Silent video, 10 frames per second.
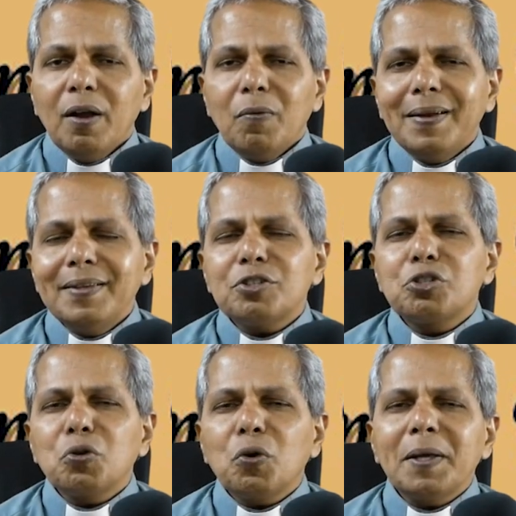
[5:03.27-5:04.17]
When the
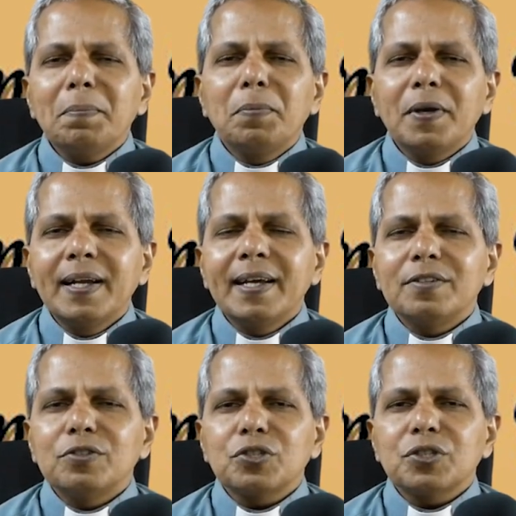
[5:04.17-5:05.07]
story
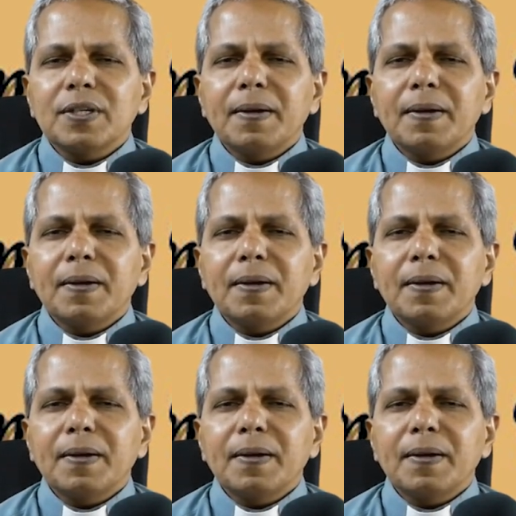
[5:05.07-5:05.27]
begins,